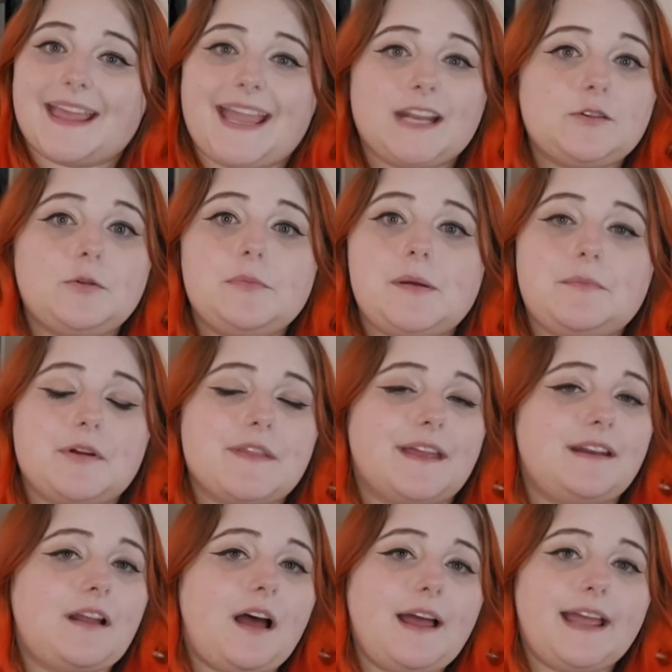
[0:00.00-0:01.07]
And remember
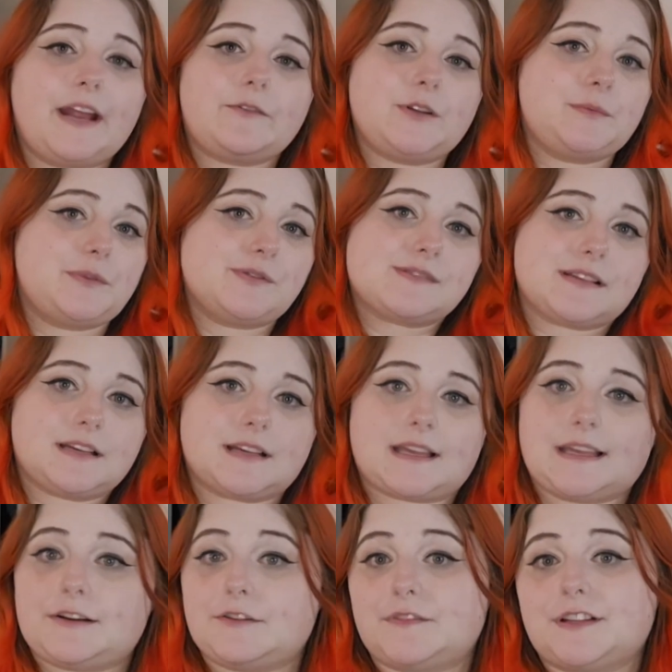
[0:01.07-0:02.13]
that not every
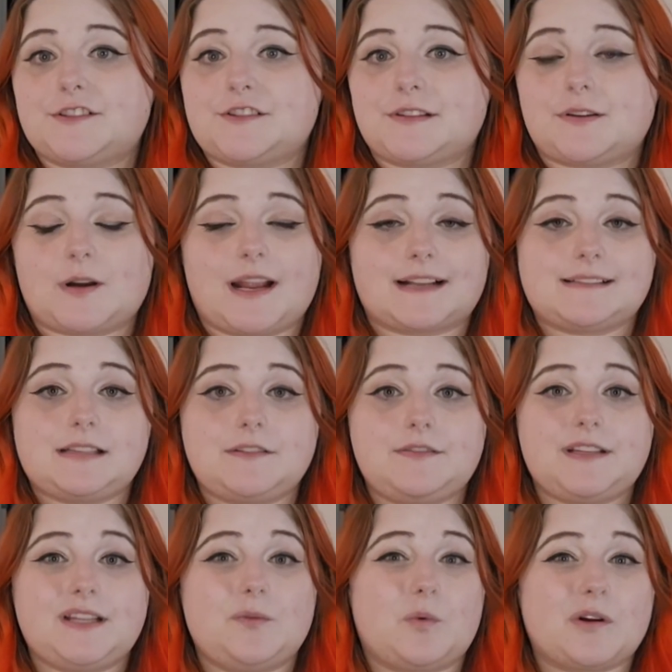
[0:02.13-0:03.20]
music intervention or
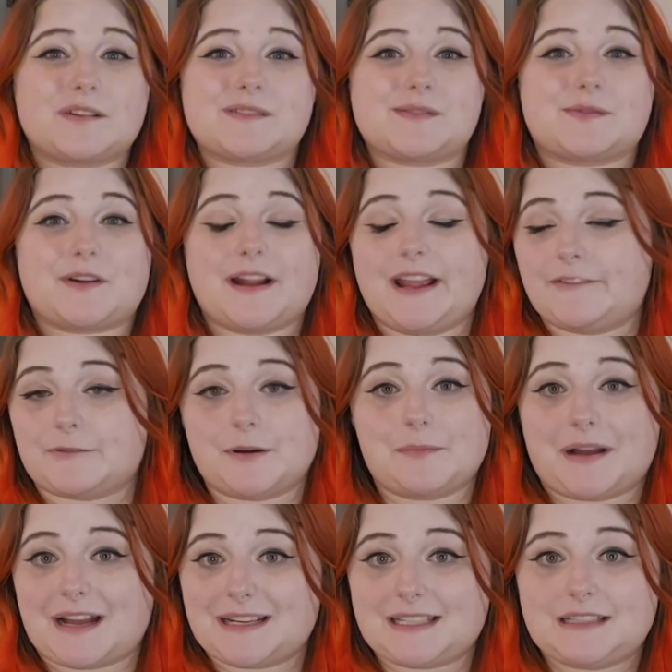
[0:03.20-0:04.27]
activity works for
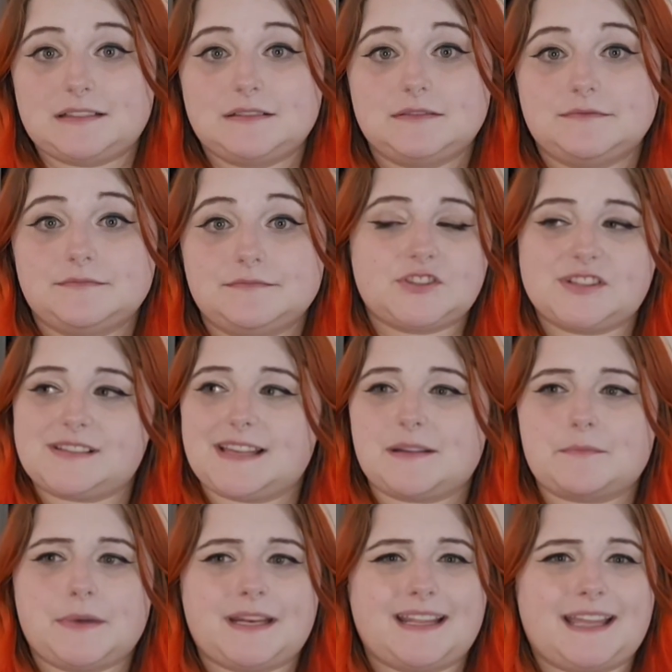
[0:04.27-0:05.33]
everybody. Just
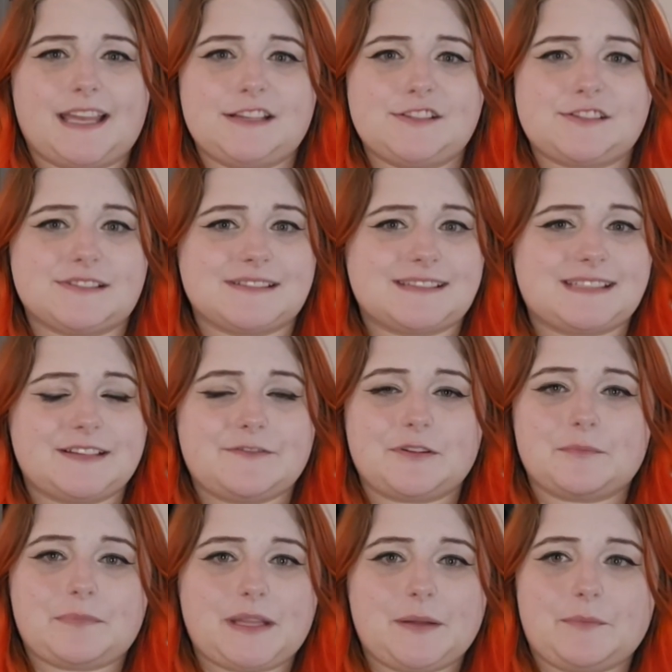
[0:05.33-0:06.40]
like medications,
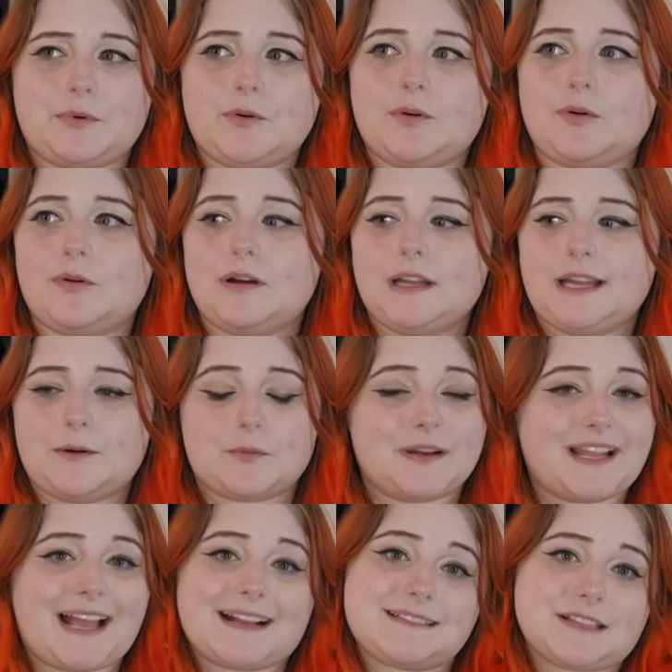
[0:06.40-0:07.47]
different people
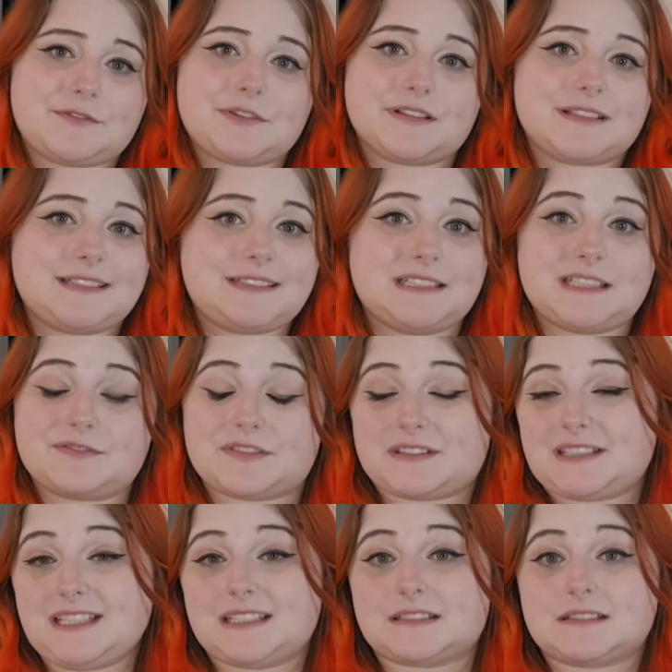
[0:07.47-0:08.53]
react differently to
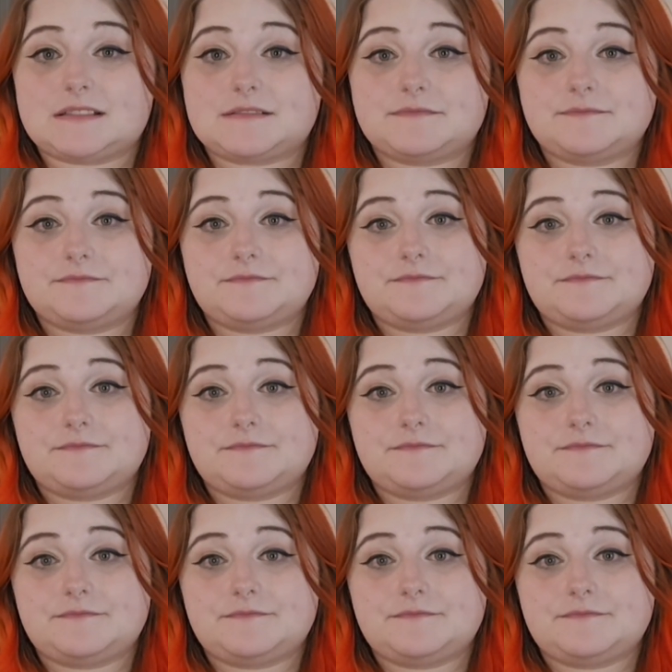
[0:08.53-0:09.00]
different things.